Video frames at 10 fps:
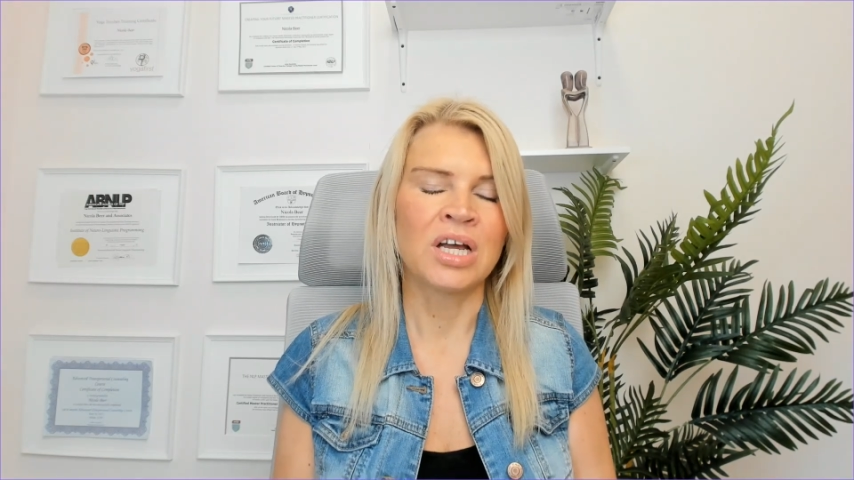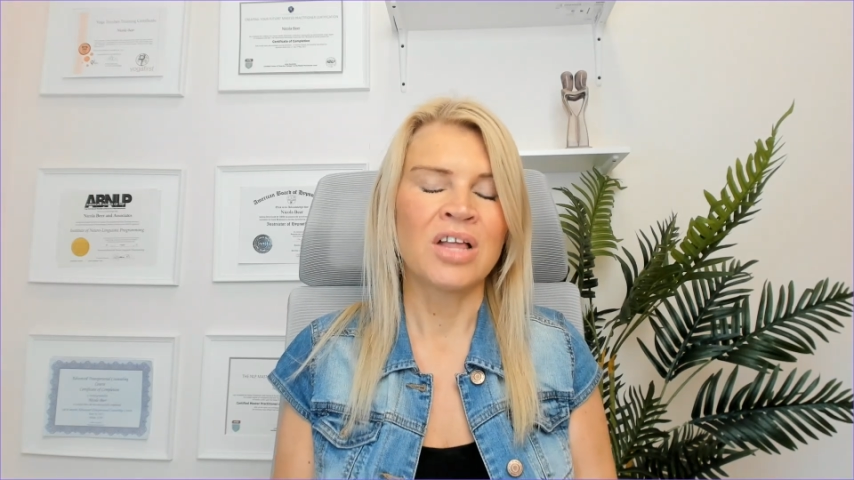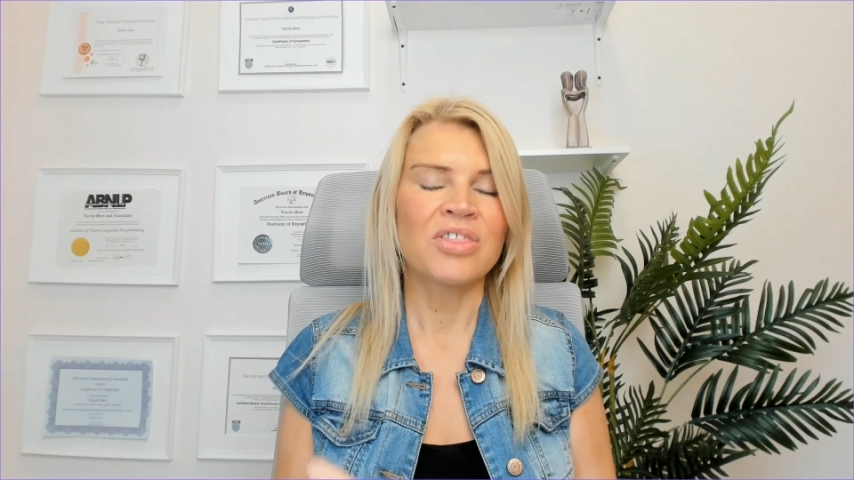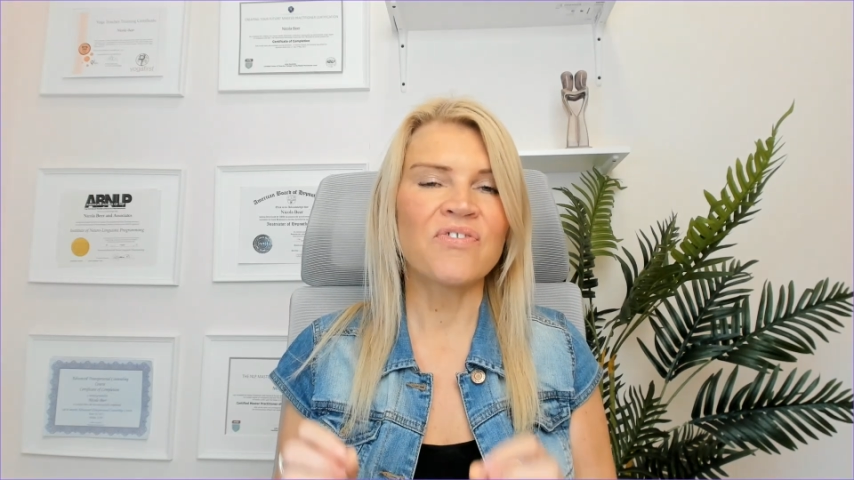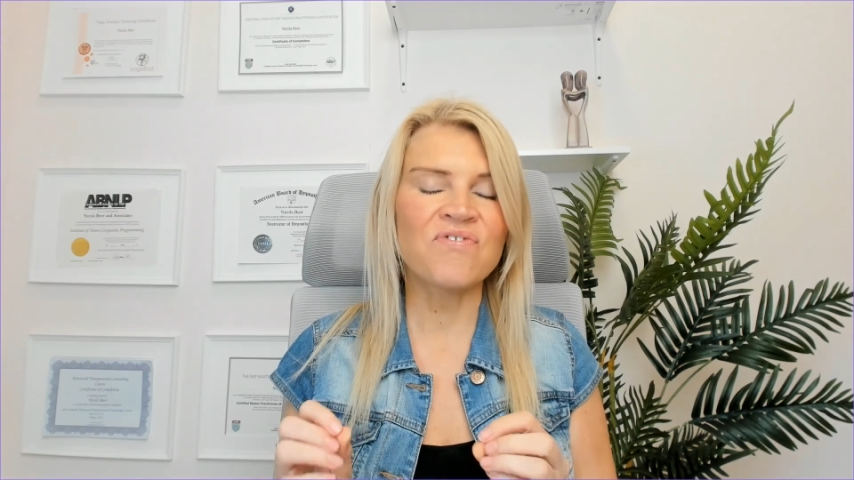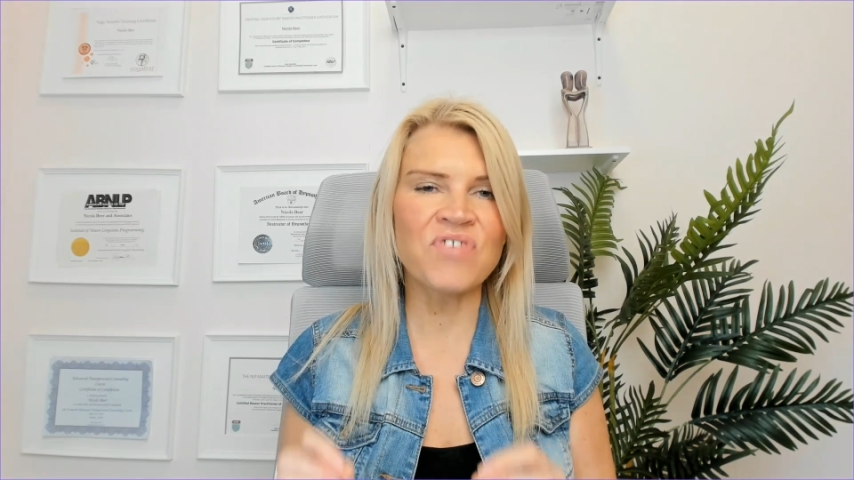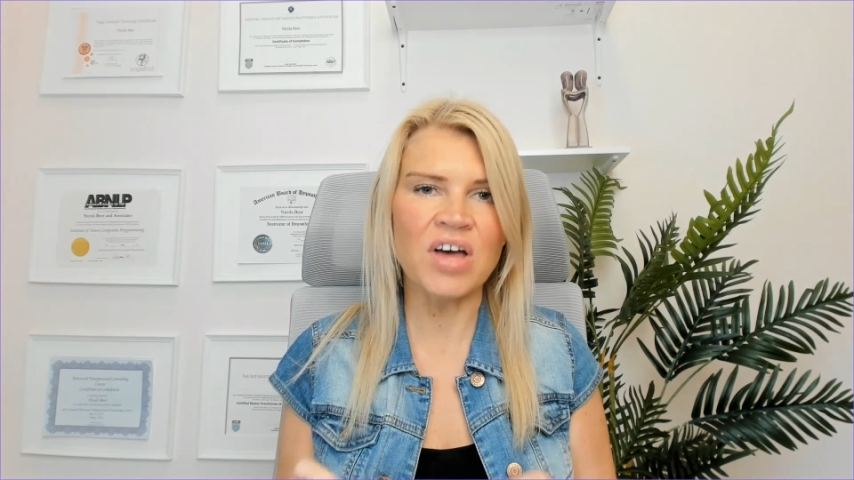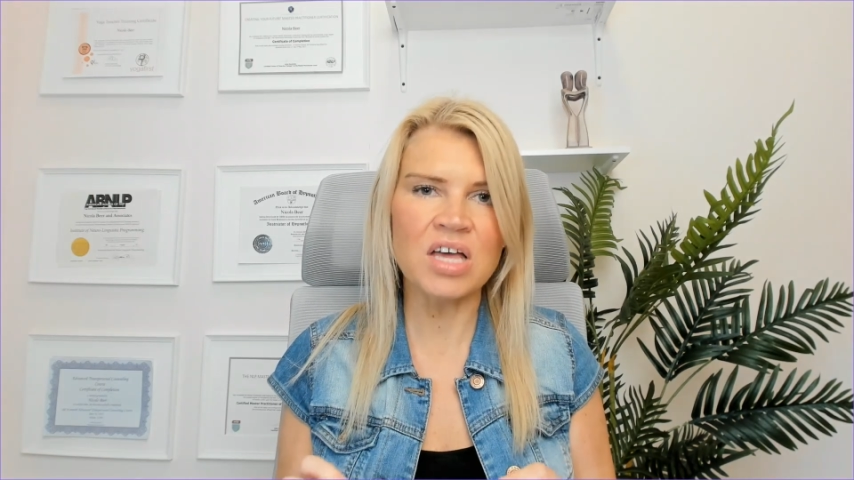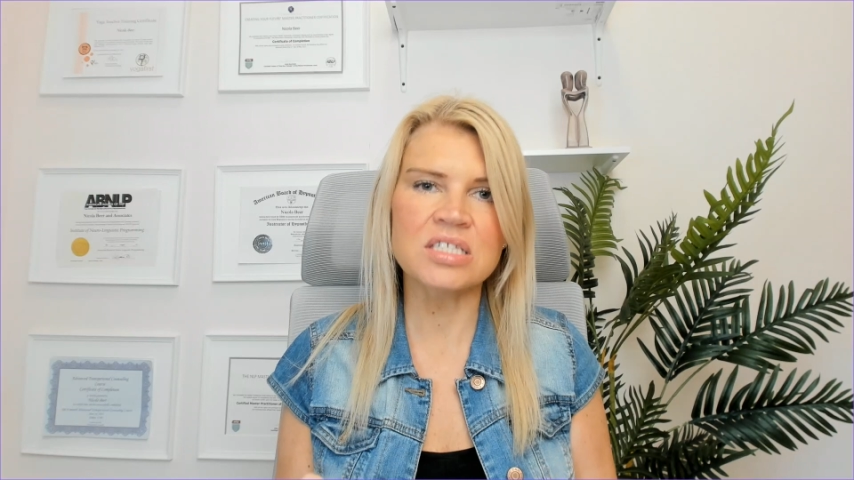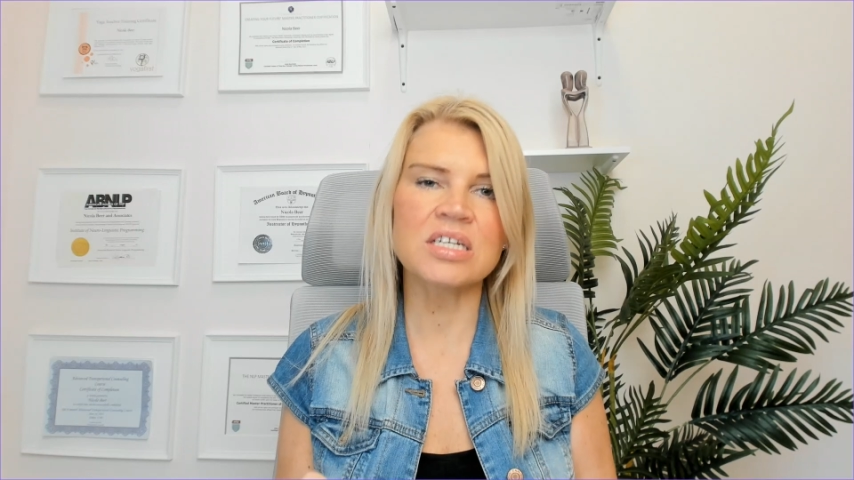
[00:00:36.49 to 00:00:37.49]
the
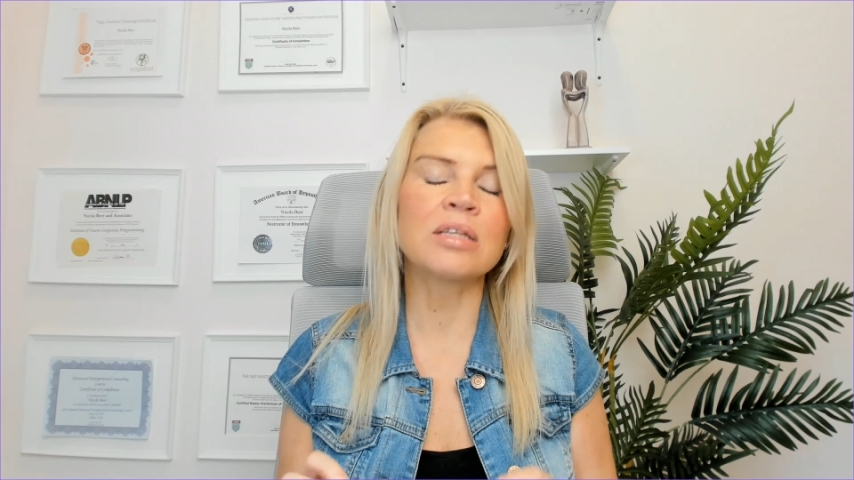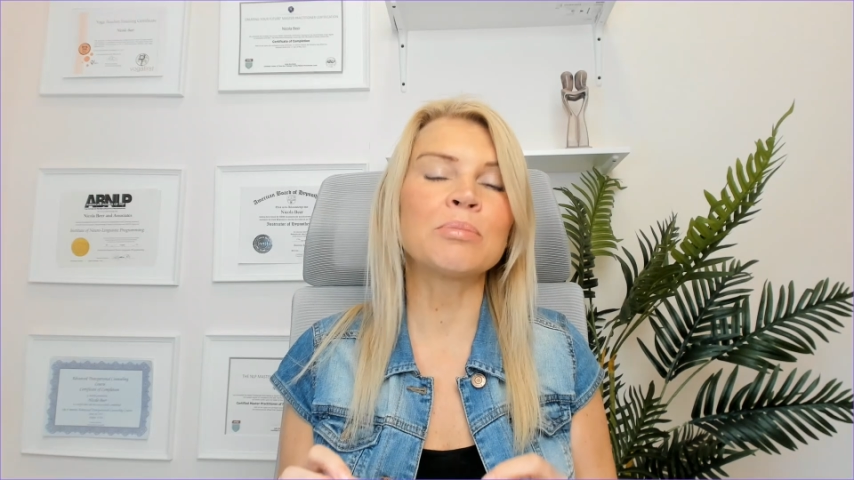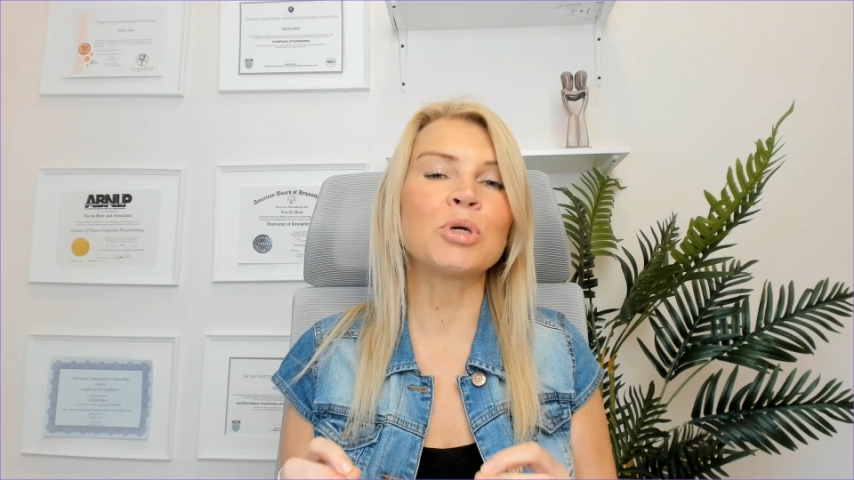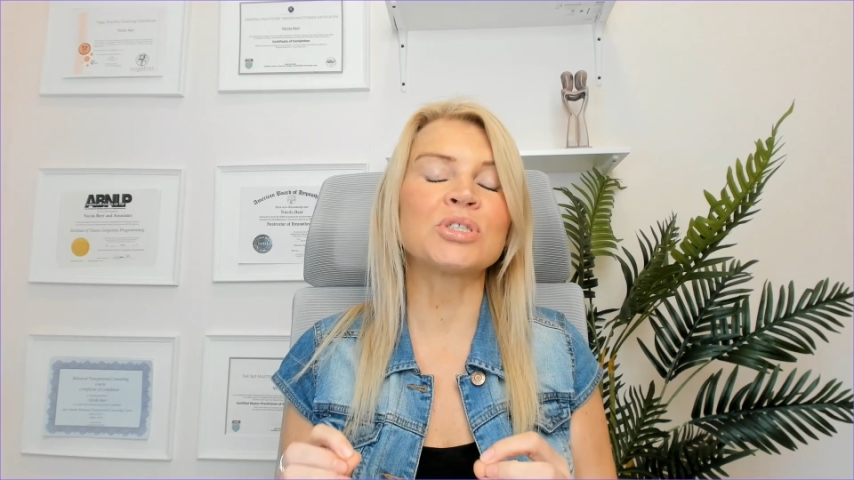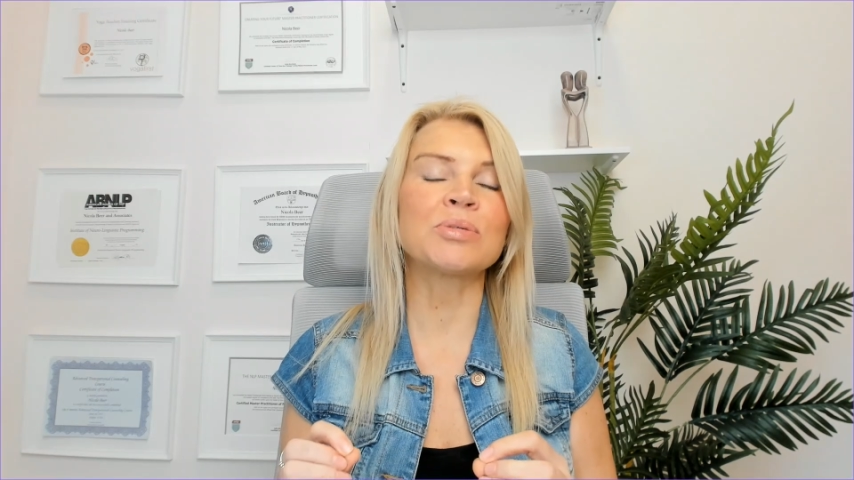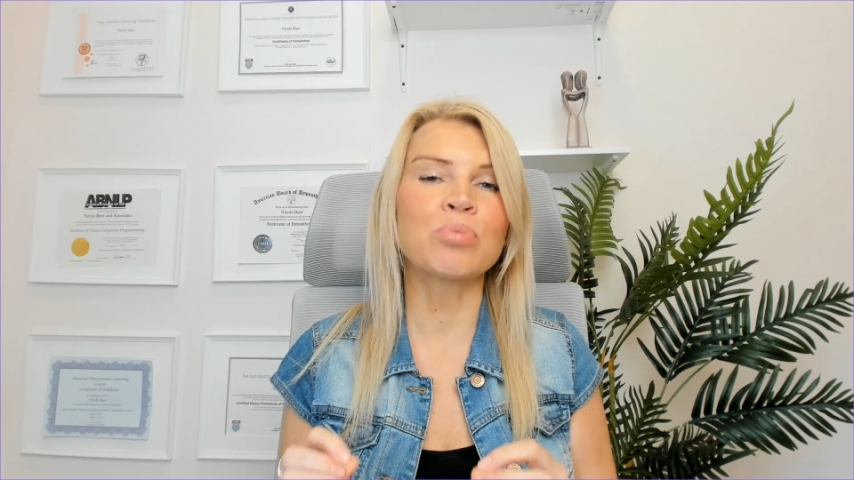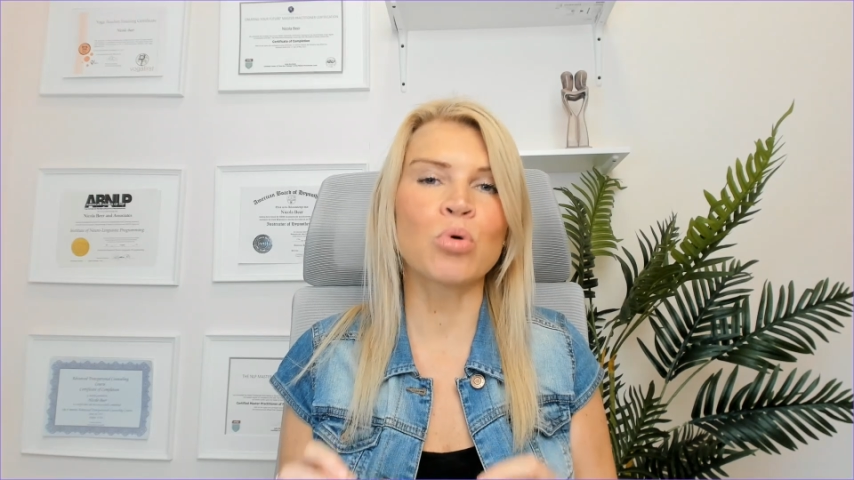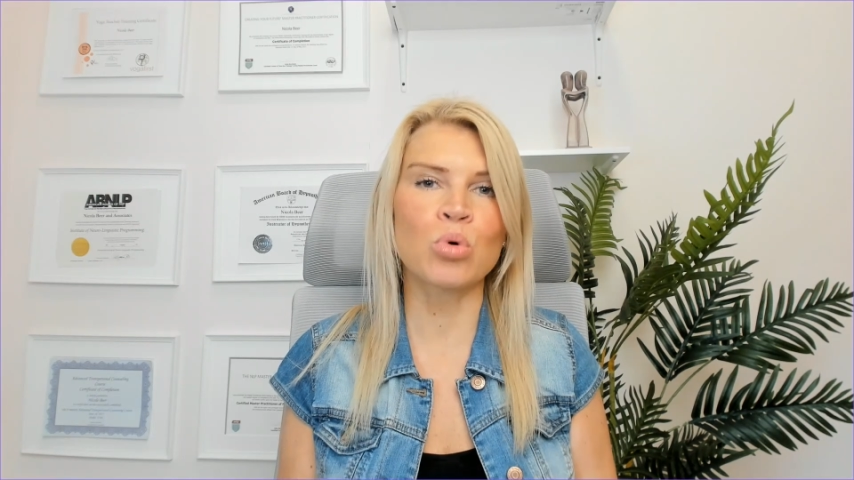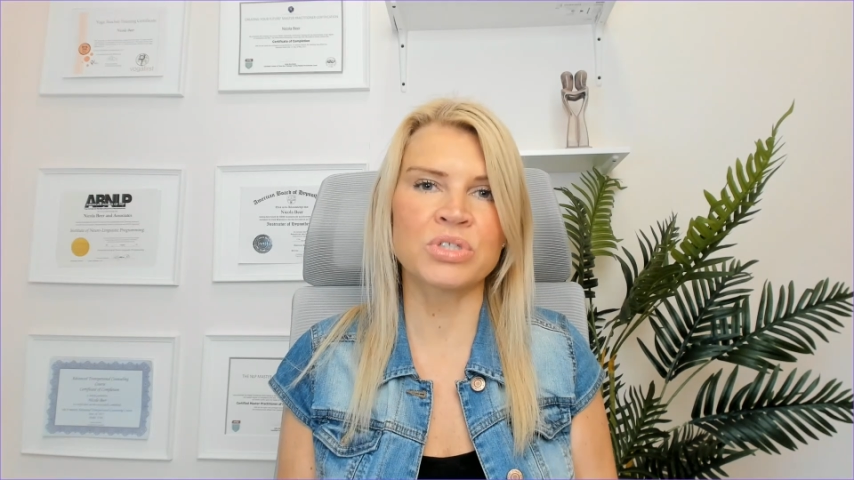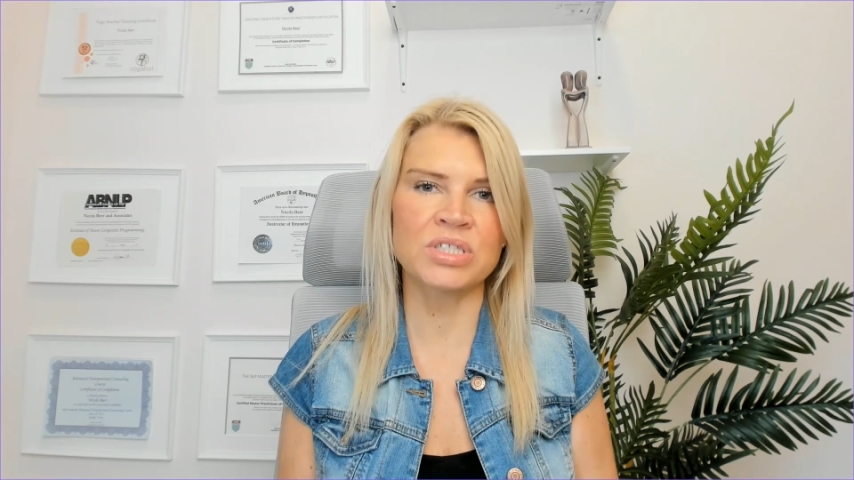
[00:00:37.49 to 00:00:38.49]
first and the most
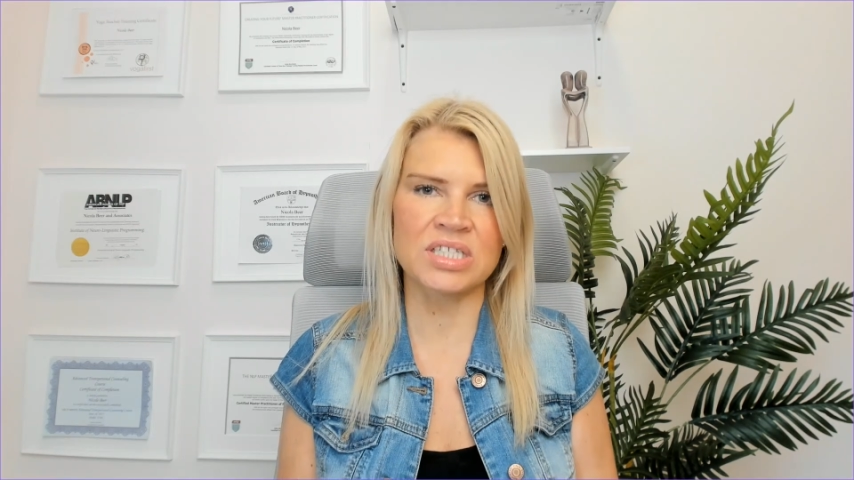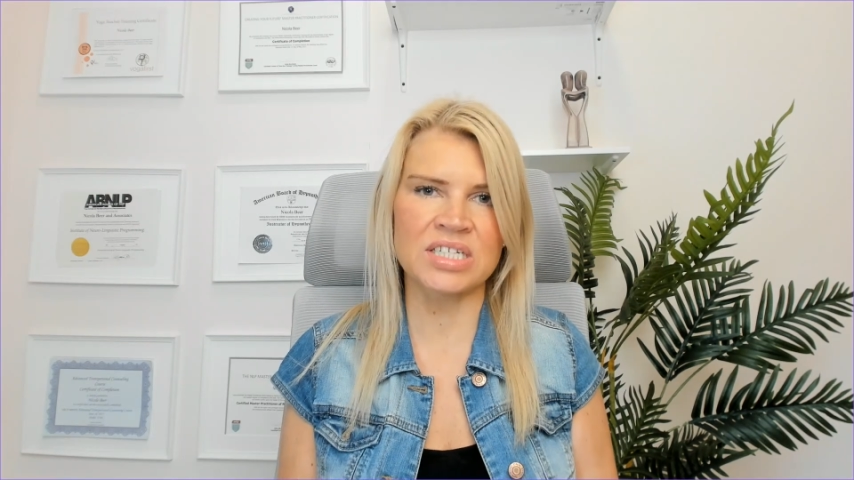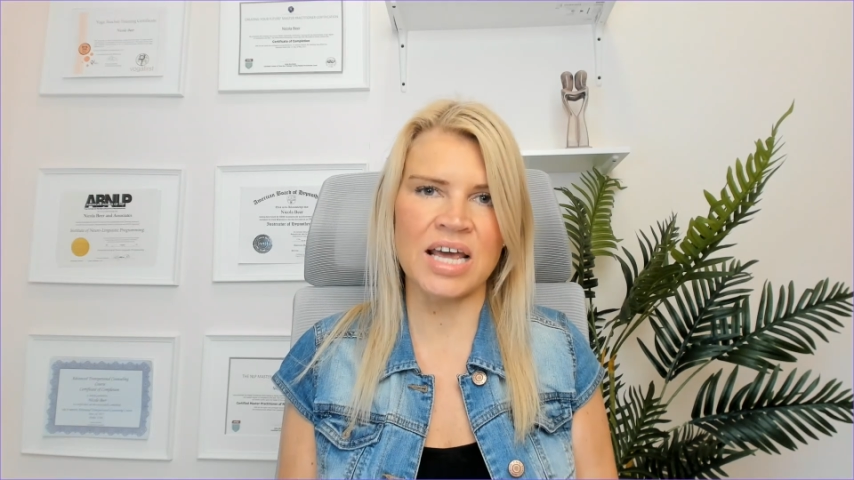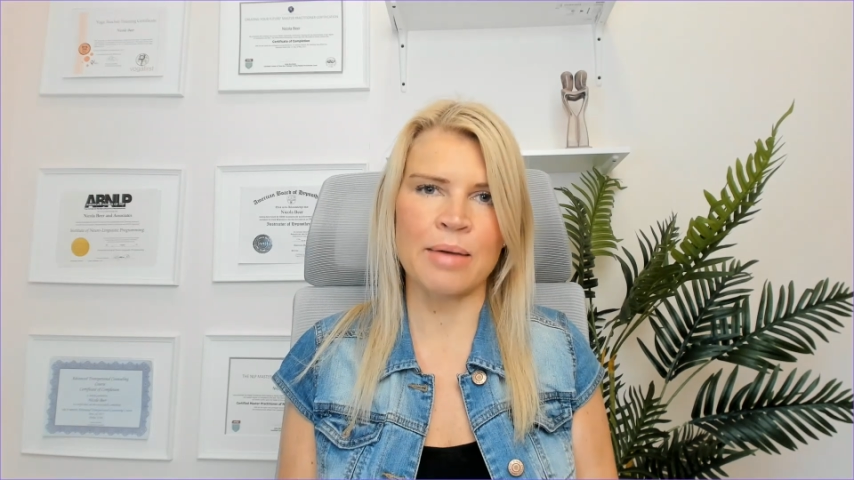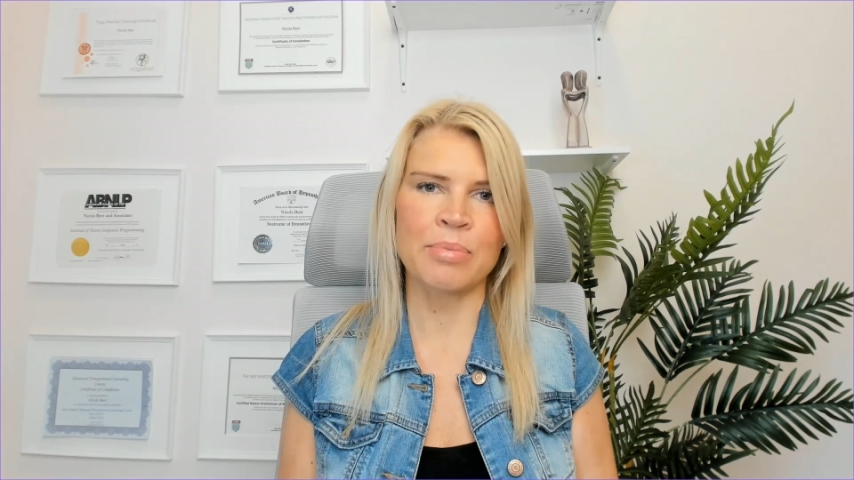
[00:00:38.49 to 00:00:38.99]
important step